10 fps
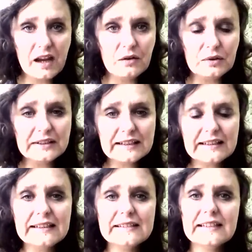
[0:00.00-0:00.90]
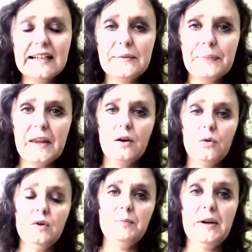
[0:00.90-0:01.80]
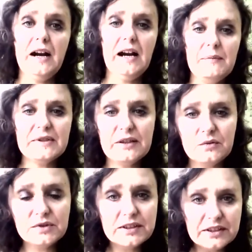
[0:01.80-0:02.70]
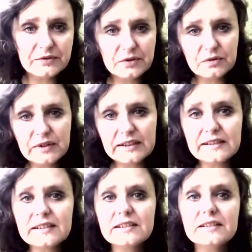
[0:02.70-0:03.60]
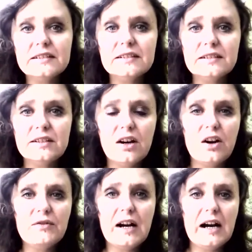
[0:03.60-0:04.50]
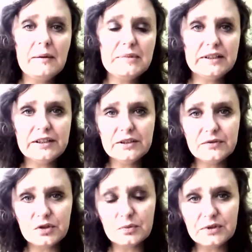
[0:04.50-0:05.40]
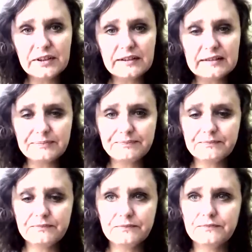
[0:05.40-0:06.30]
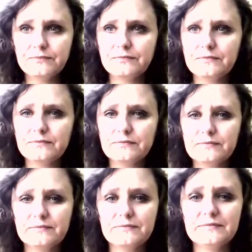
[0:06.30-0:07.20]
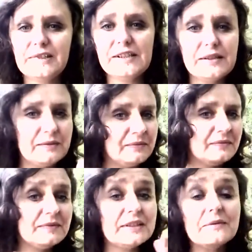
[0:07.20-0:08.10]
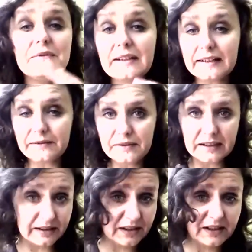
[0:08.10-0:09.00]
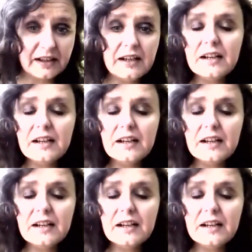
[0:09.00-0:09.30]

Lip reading: What can I say? Or perhaps I could say a few words of update from here. There's some flying here.